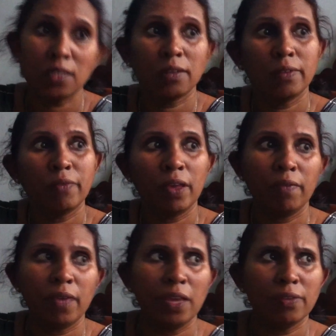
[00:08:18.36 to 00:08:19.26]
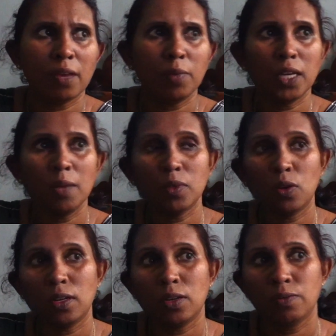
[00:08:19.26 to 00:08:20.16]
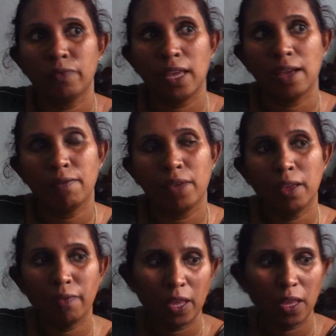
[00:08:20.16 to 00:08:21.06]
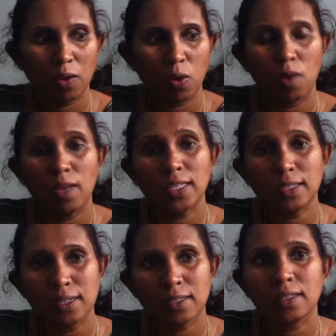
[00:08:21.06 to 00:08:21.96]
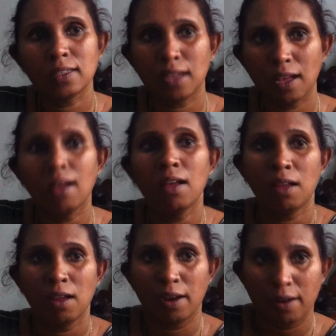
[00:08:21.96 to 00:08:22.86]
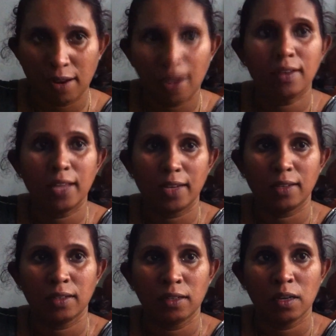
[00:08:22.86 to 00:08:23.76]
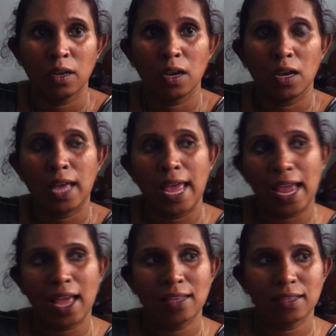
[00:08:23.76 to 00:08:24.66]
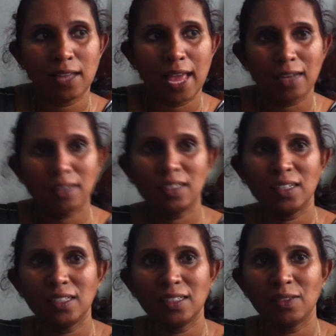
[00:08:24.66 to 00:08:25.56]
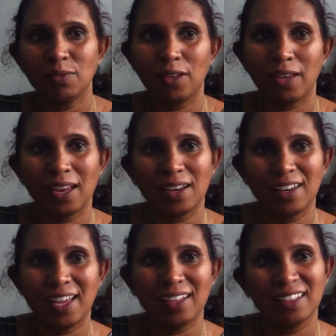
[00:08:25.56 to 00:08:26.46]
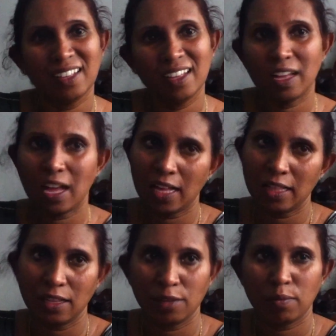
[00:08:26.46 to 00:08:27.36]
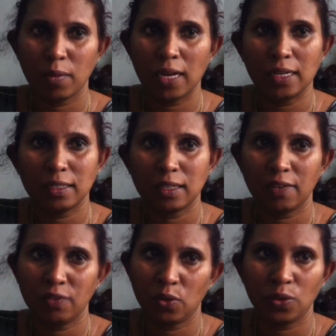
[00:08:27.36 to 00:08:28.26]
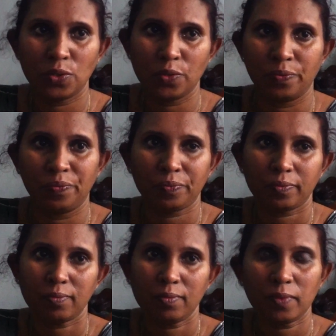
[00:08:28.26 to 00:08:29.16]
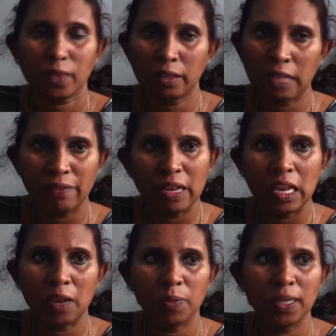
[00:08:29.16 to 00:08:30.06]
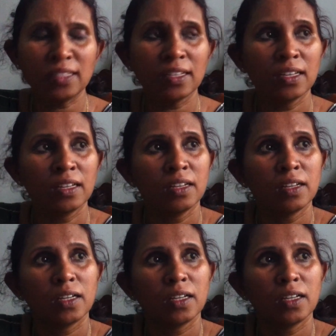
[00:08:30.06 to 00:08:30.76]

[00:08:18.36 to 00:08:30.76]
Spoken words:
Nurses, the way we sometimes we always nurses are done that. As an actress, we can take the other minor staffs also. They will help us